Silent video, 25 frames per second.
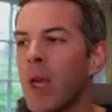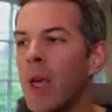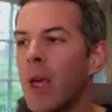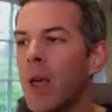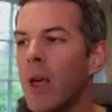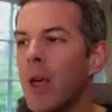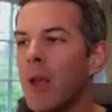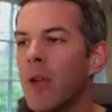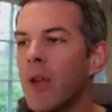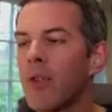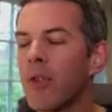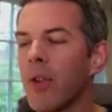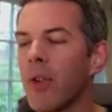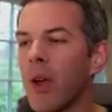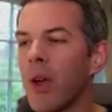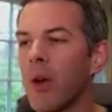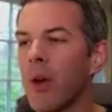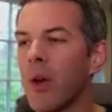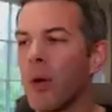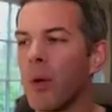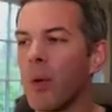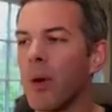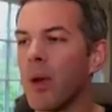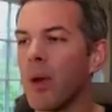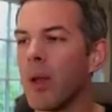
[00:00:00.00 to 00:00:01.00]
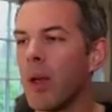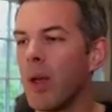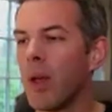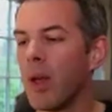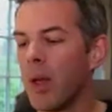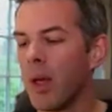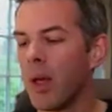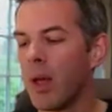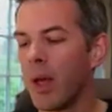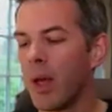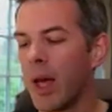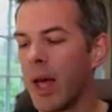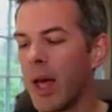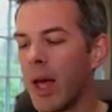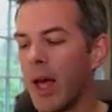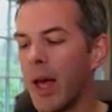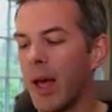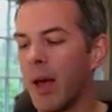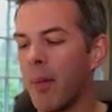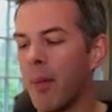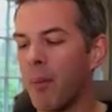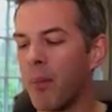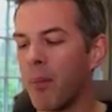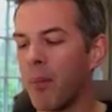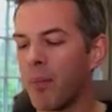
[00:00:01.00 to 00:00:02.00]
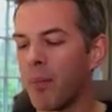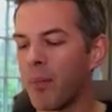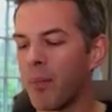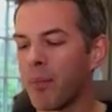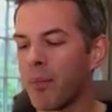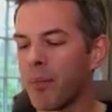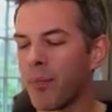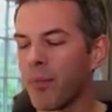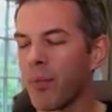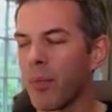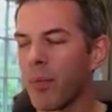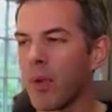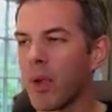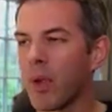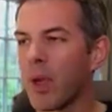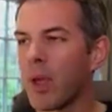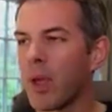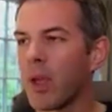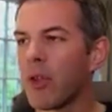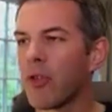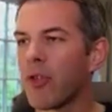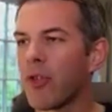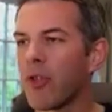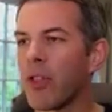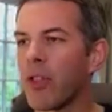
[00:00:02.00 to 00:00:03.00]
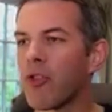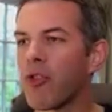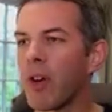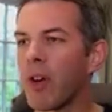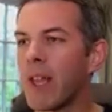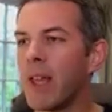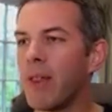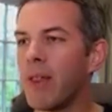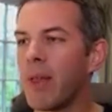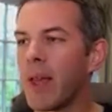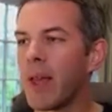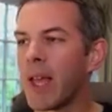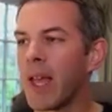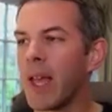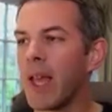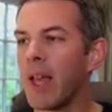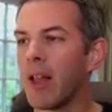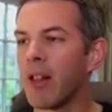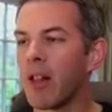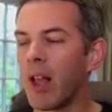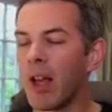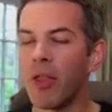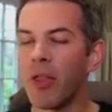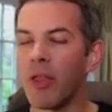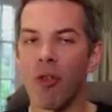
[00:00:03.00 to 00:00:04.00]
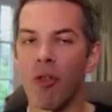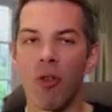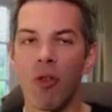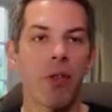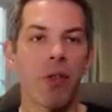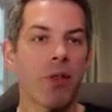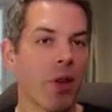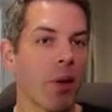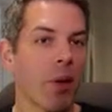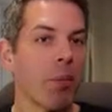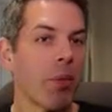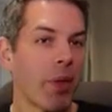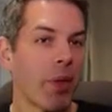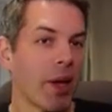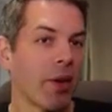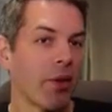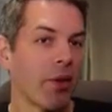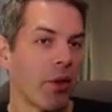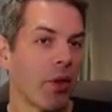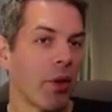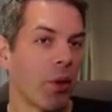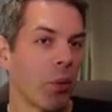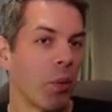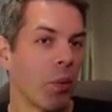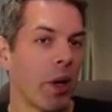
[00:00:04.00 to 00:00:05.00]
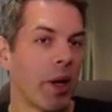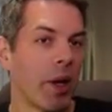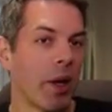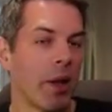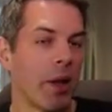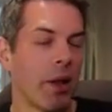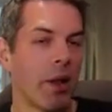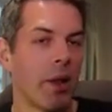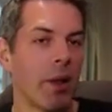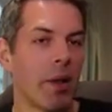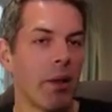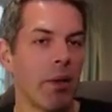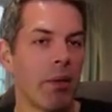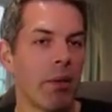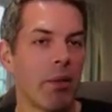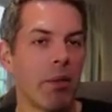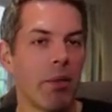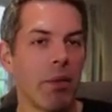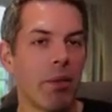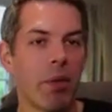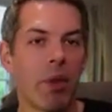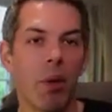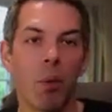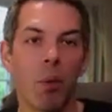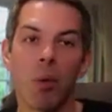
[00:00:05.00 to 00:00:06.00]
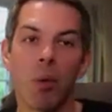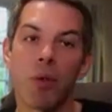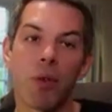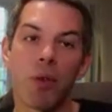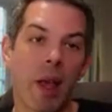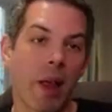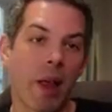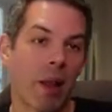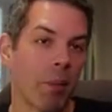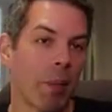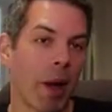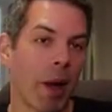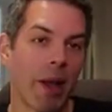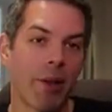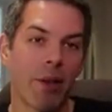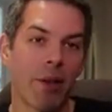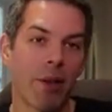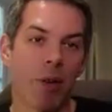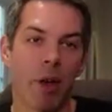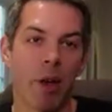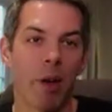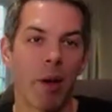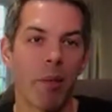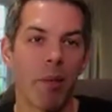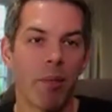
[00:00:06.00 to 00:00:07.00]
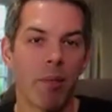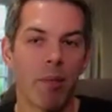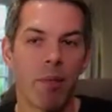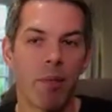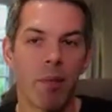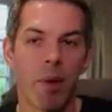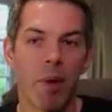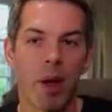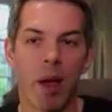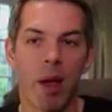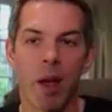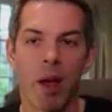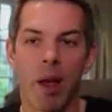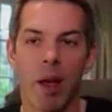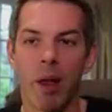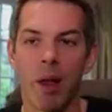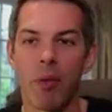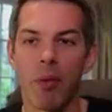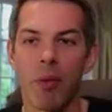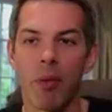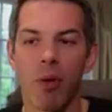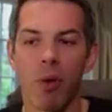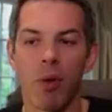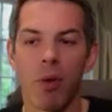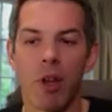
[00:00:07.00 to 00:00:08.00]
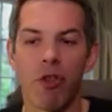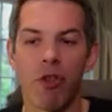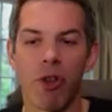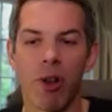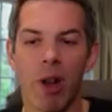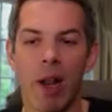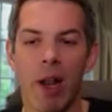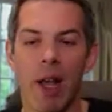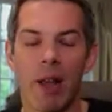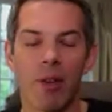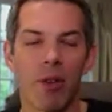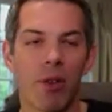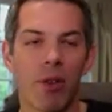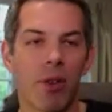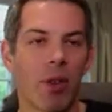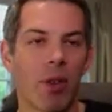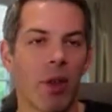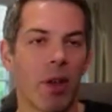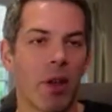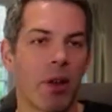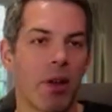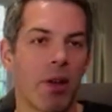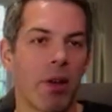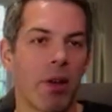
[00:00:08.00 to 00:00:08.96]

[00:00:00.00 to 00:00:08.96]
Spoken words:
So the tricky thing here, like there are some things that will sell better through digital ads than